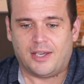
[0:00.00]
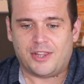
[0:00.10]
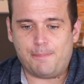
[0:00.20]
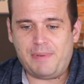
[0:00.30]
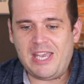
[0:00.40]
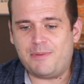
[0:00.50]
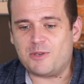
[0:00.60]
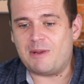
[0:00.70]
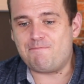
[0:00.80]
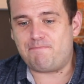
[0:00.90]
The Beeb has
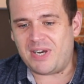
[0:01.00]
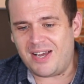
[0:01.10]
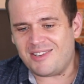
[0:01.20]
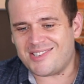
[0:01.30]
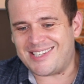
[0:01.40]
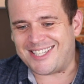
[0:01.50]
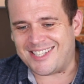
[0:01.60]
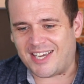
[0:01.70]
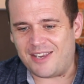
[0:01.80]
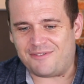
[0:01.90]
been blasted
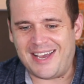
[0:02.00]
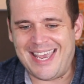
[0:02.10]
today for